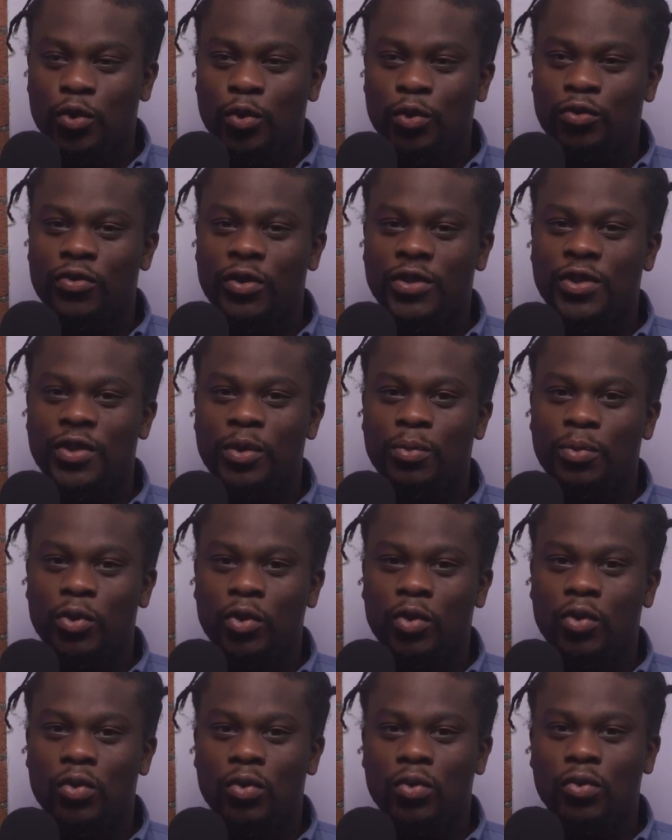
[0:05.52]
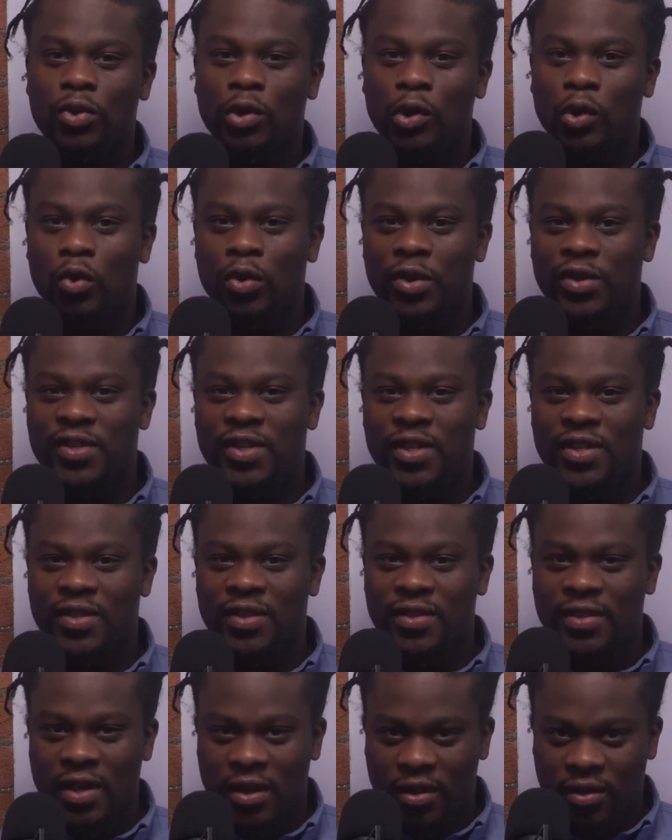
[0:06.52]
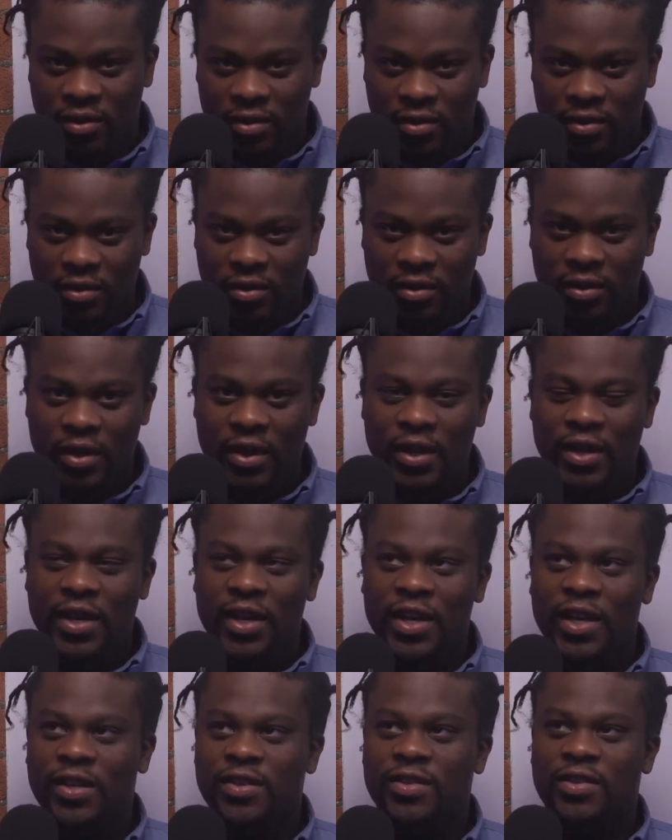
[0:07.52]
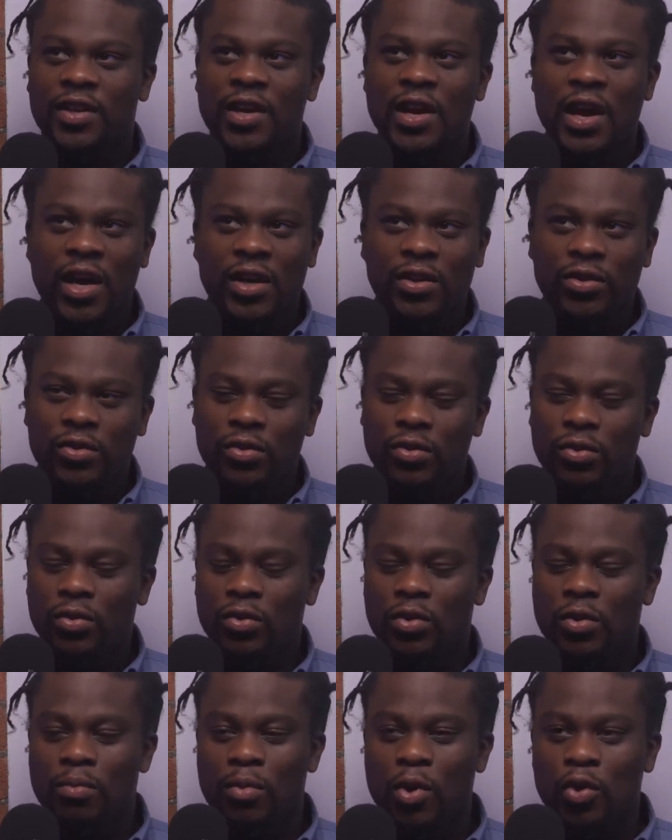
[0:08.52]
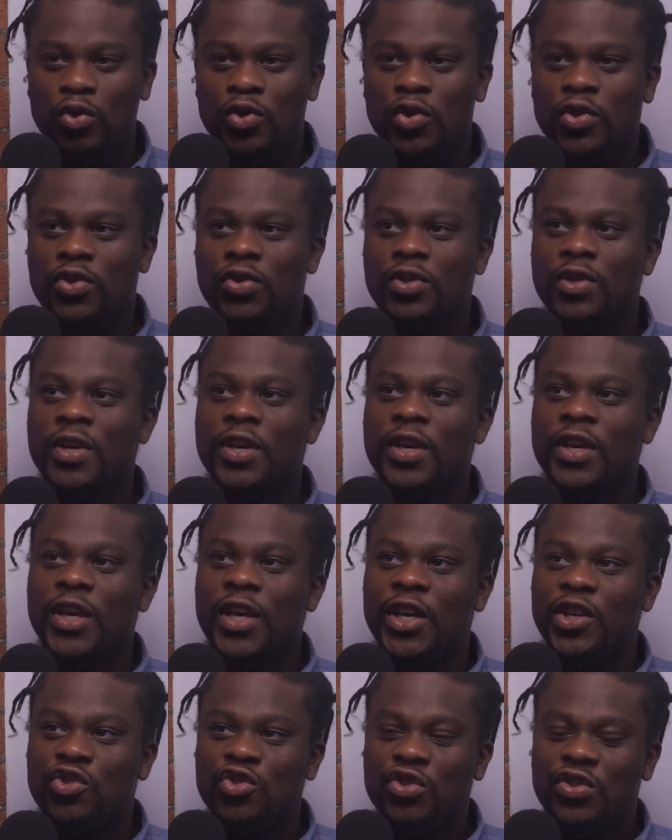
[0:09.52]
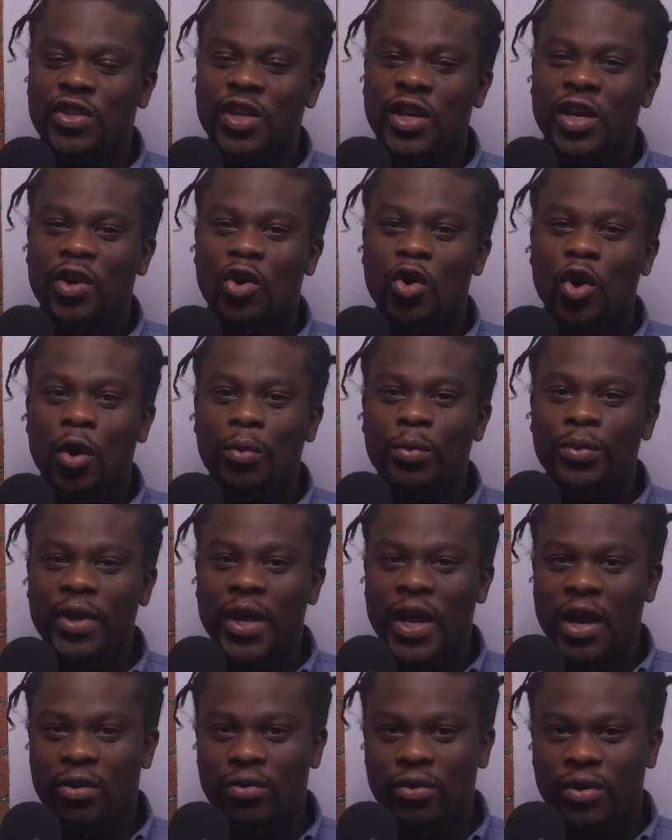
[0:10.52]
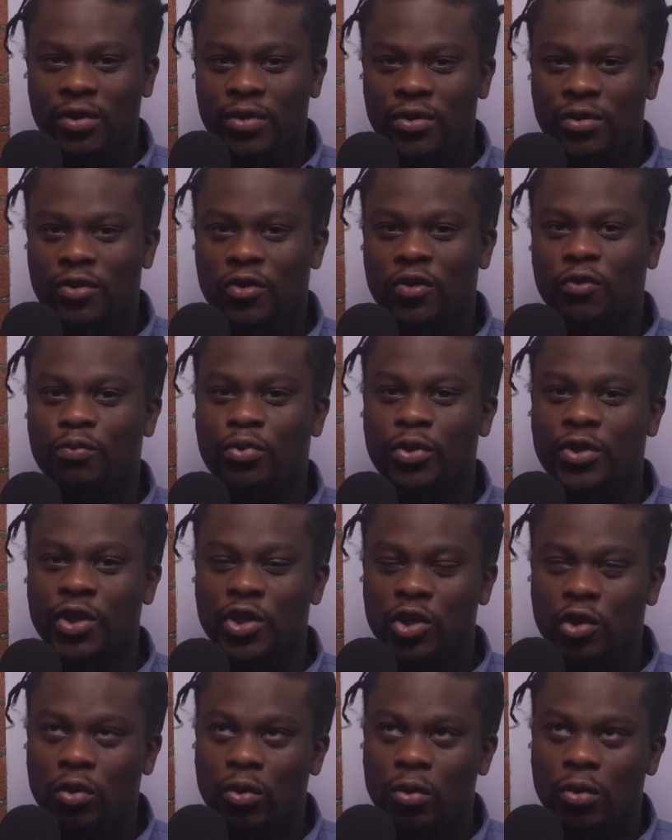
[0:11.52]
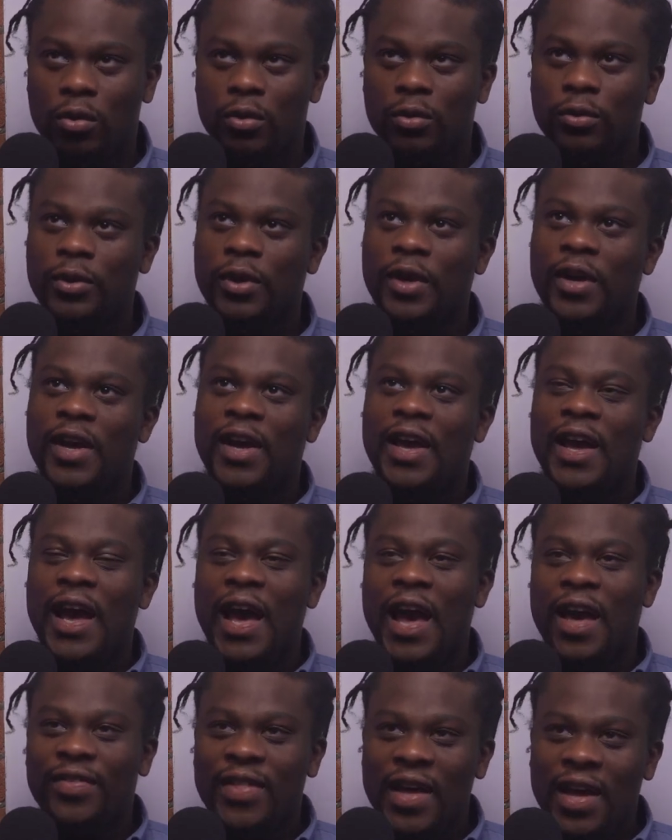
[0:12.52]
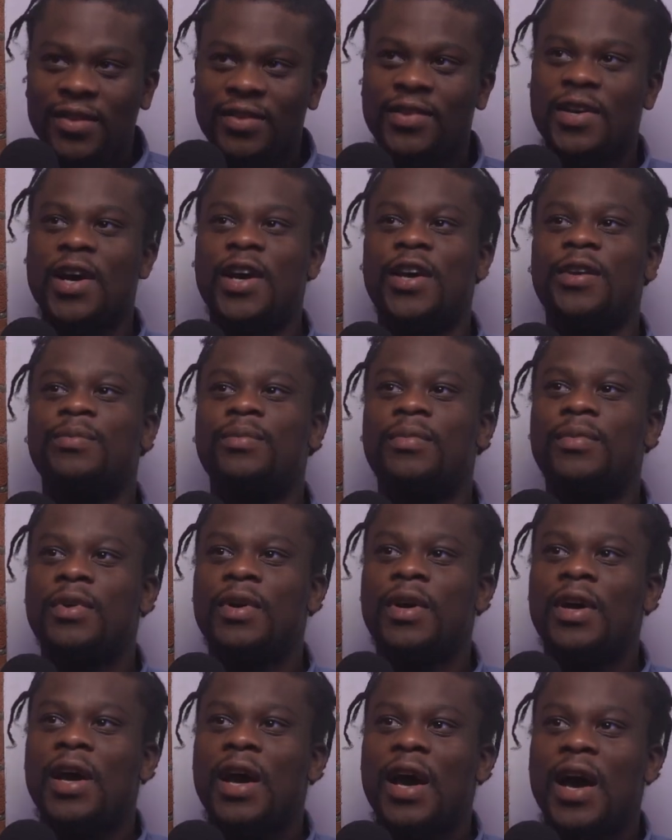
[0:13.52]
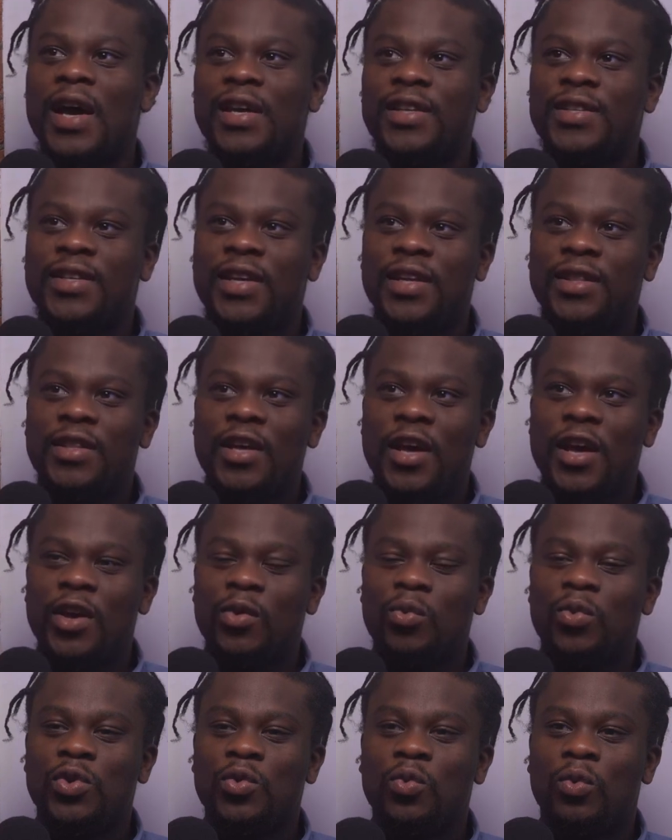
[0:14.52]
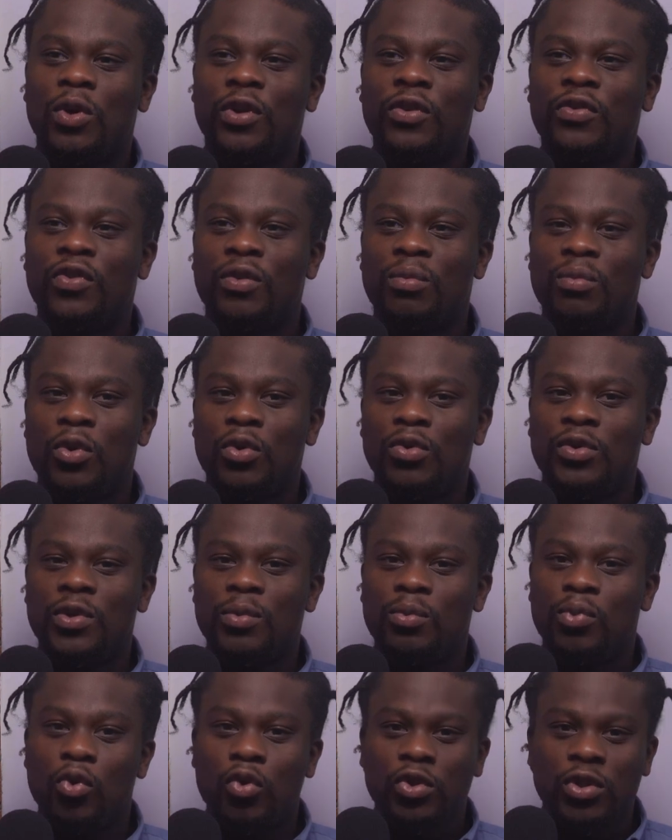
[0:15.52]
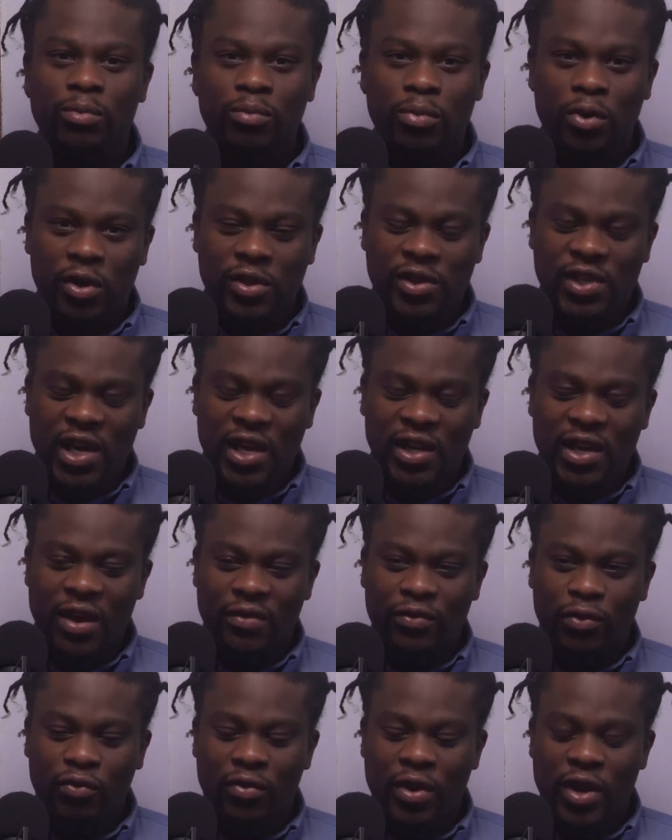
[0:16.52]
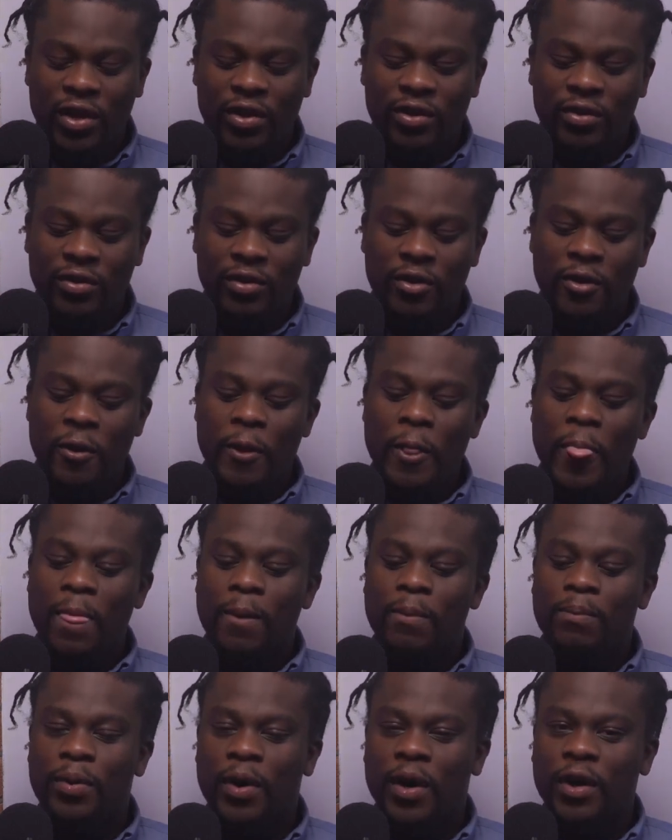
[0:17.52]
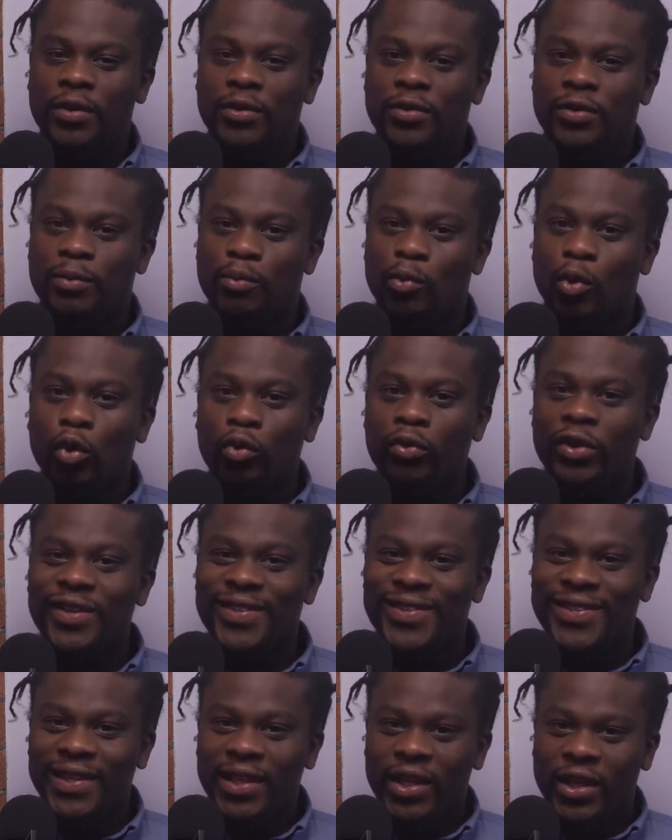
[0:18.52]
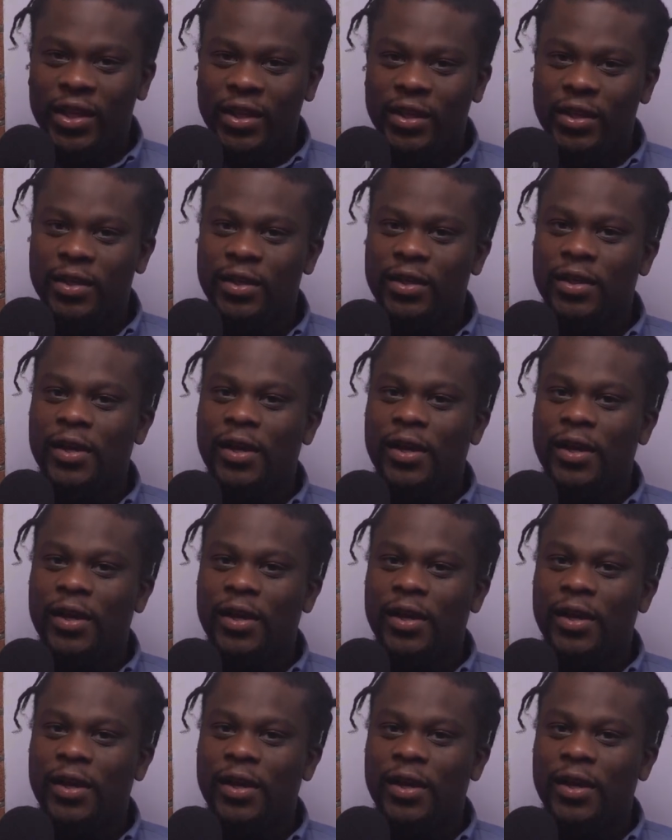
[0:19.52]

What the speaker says: who had written a book called The Law in 60 Seconds. It's a guide to the most interesting and common areas of British law. At that time, I said that it was one of the most important books I'd ever read. But more recently,